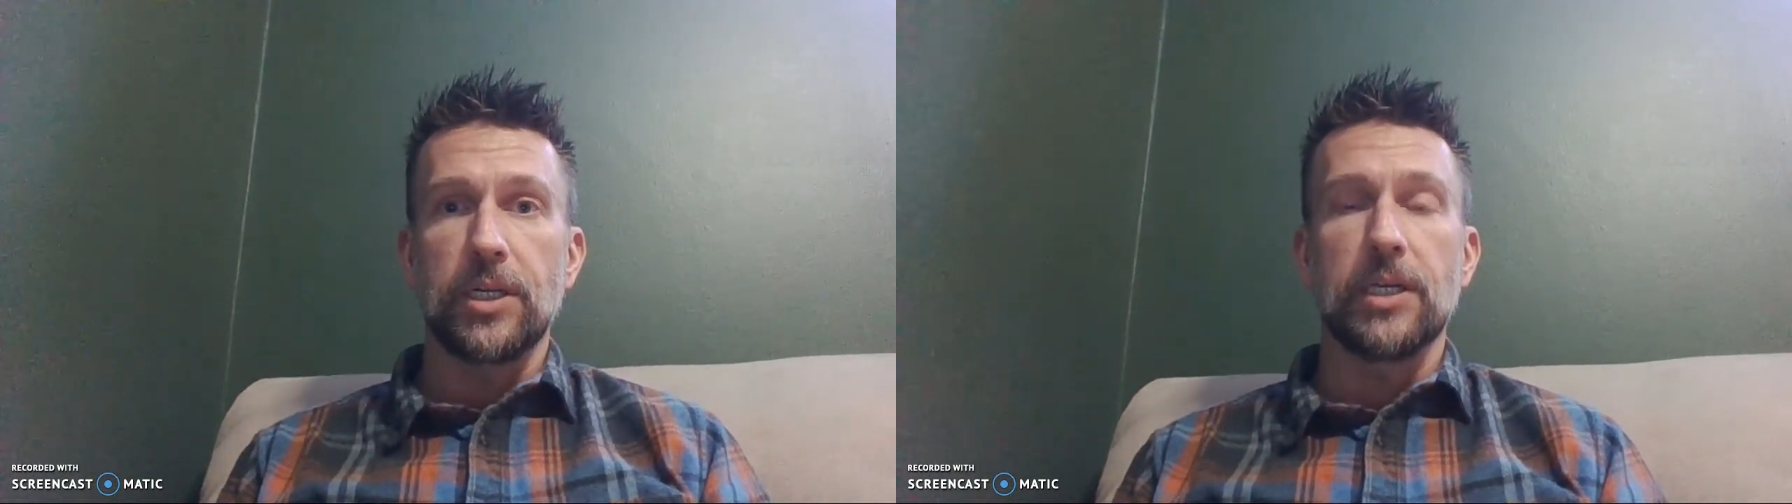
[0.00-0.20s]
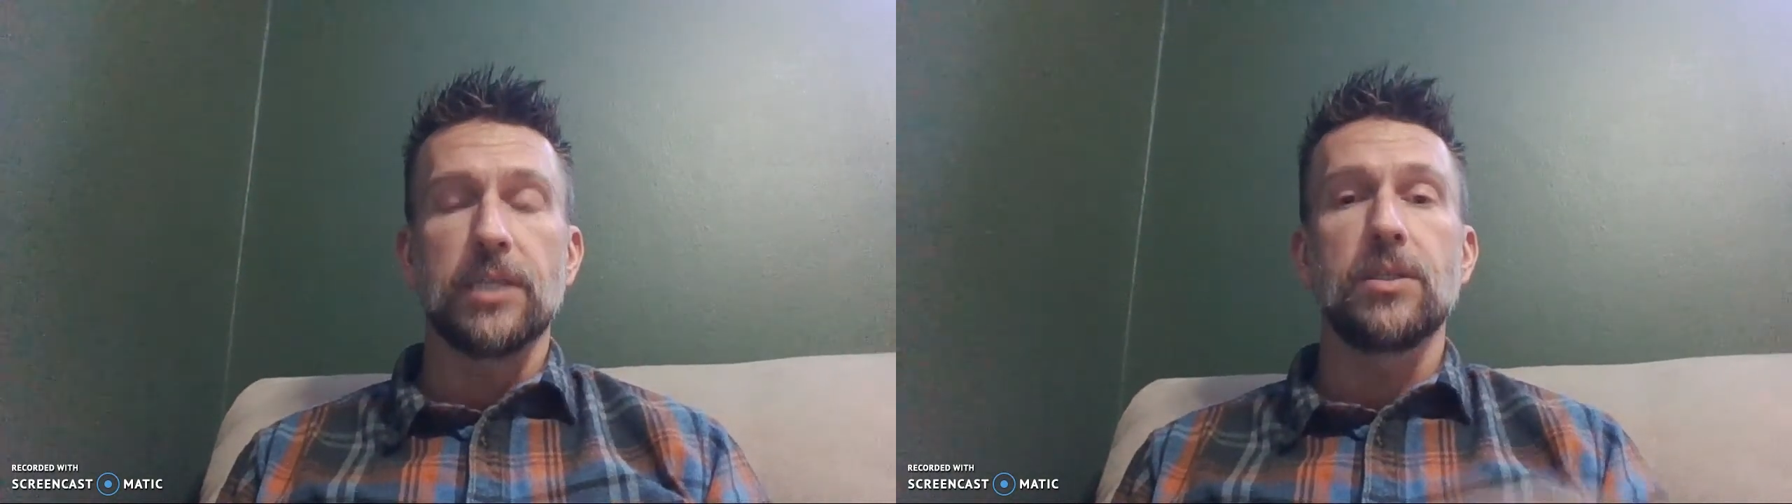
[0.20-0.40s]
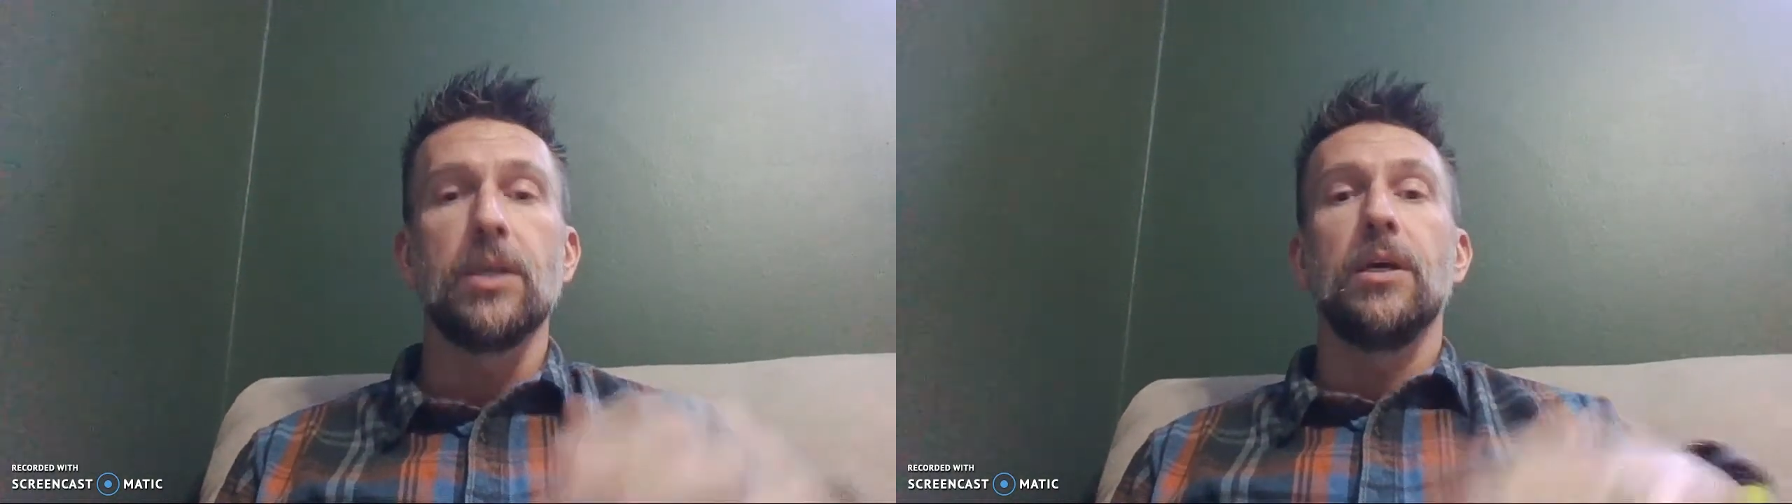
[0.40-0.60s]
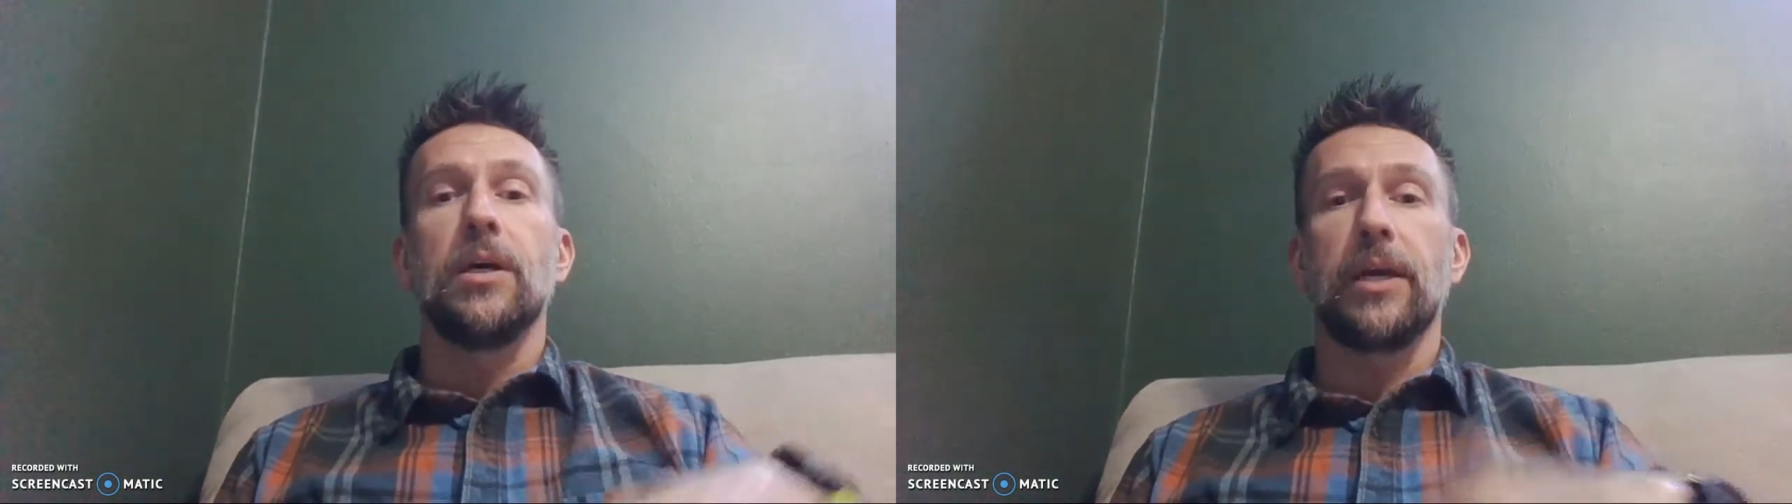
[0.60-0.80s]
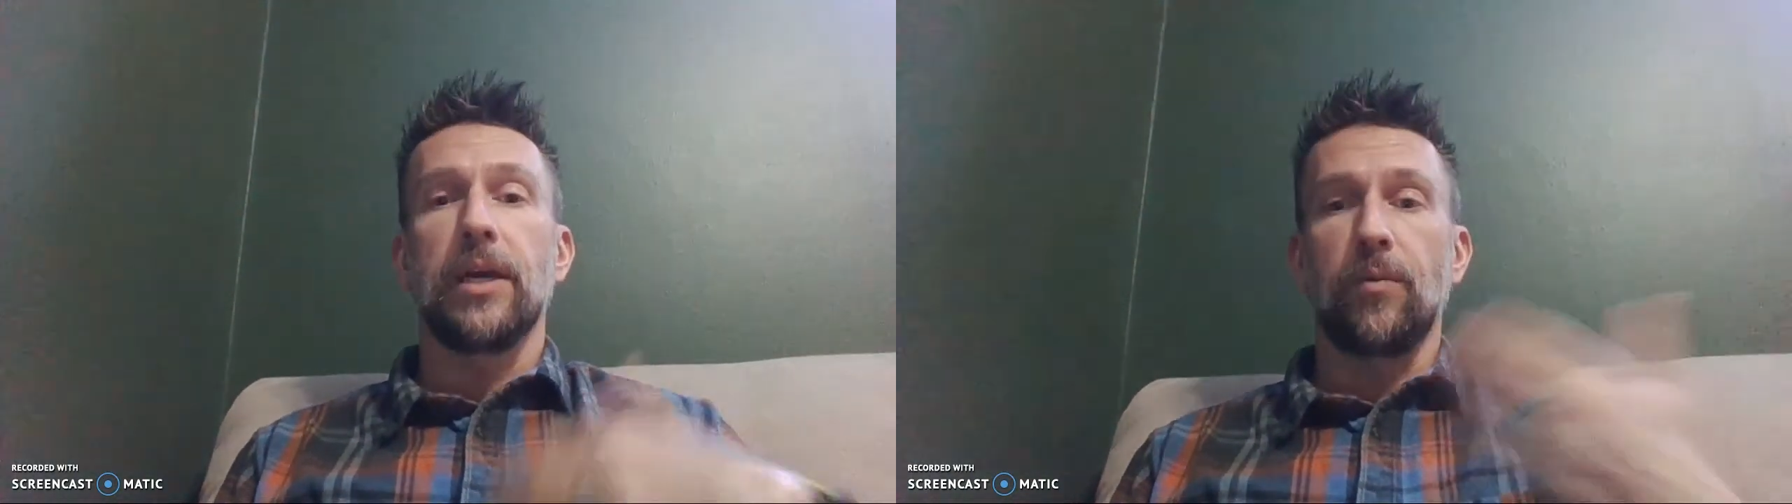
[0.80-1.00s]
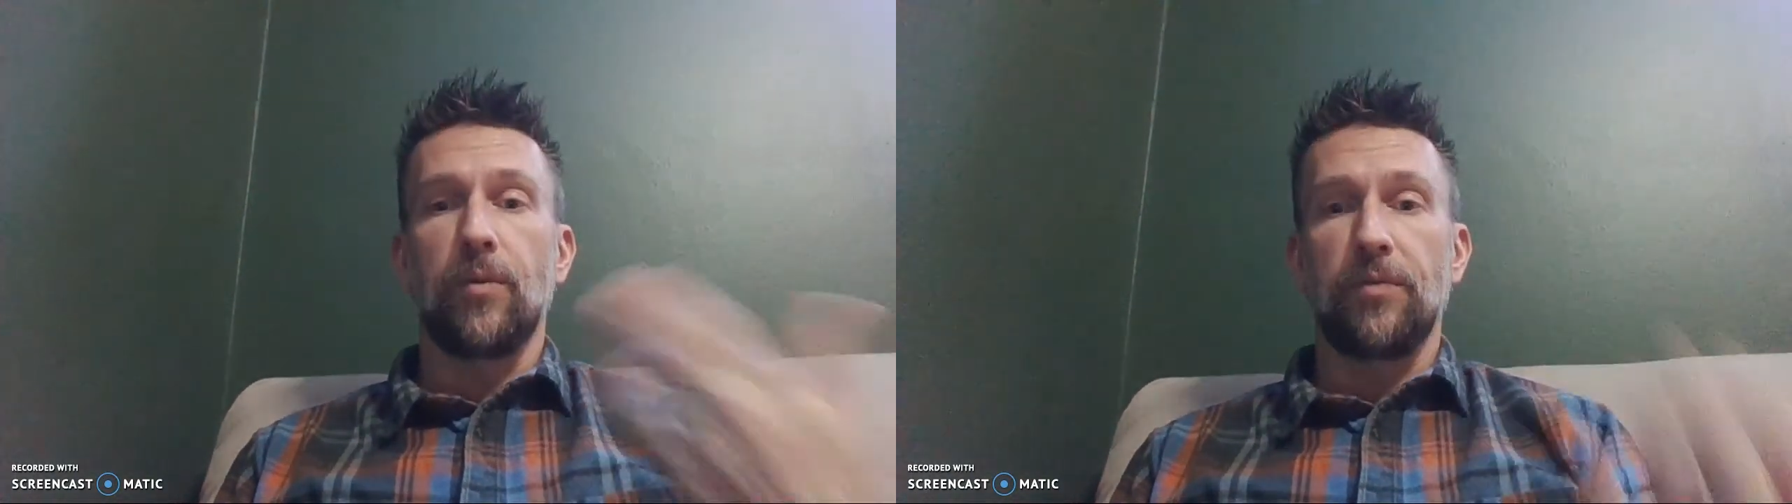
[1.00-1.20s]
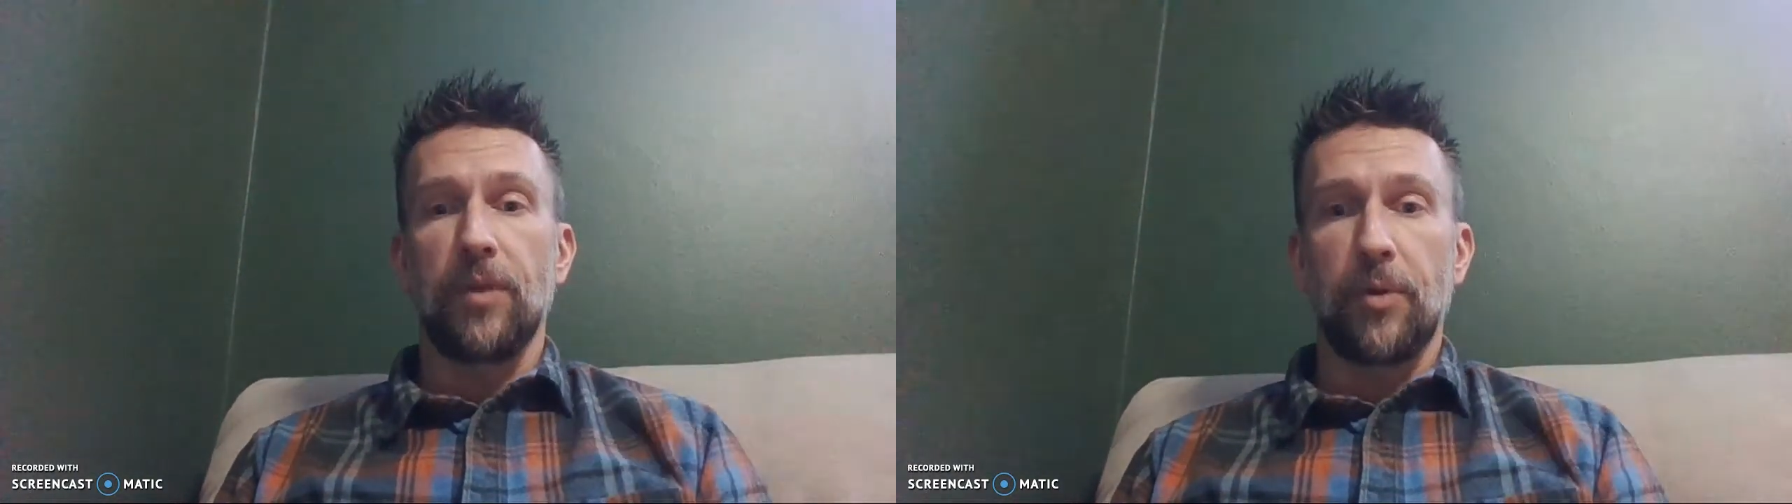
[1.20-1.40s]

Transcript: is, again, we'll flip